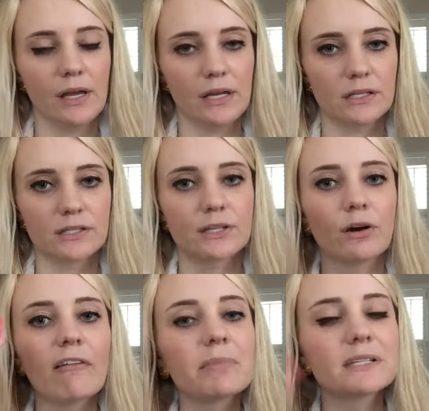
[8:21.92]
And so
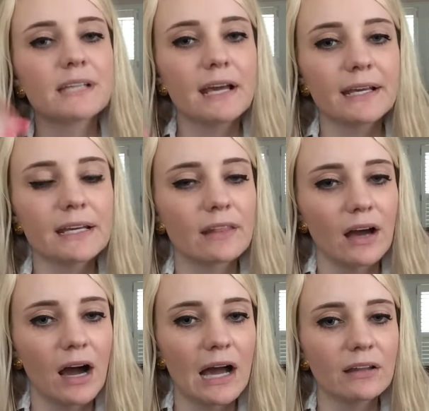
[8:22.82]
I've been taking the
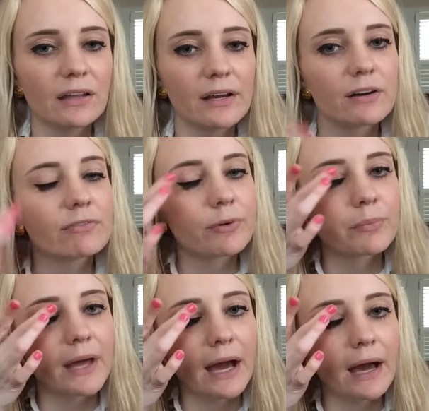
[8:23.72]
highlighter
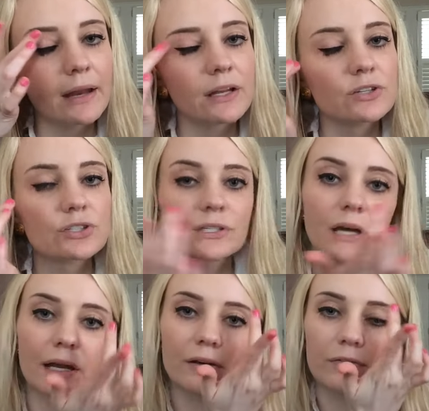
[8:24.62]
from that and just
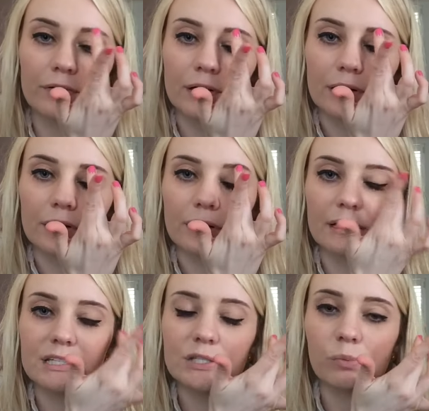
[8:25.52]
kind of
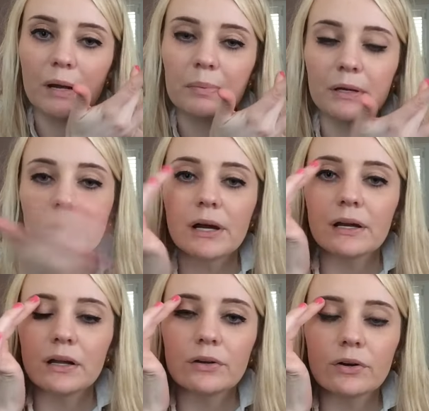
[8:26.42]
like swiping
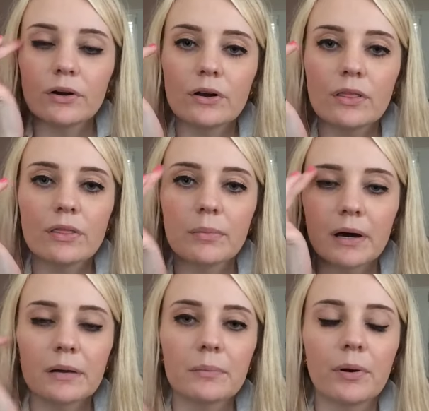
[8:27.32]
right under the
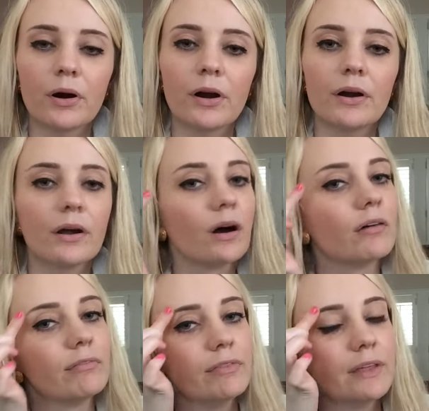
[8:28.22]
bottom part
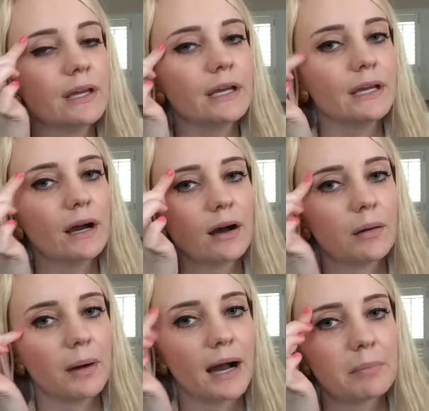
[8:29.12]
of the
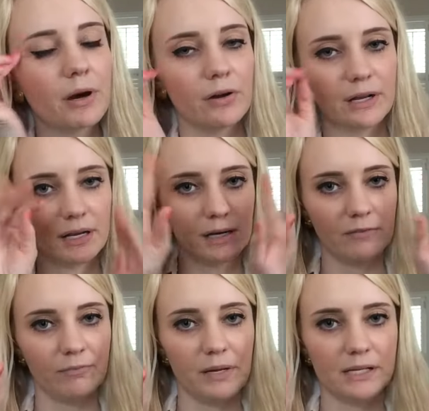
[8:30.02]
eyebrow, and it kind
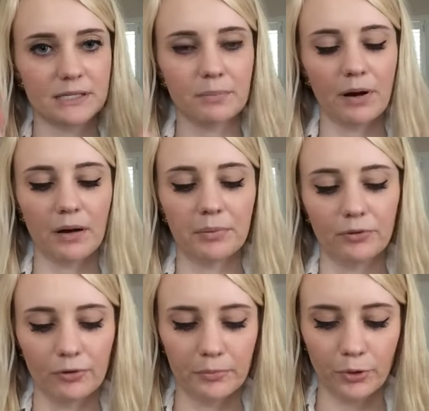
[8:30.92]
of makes it pop a
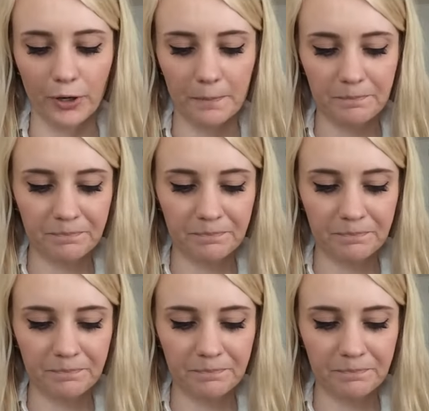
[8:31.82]
little more.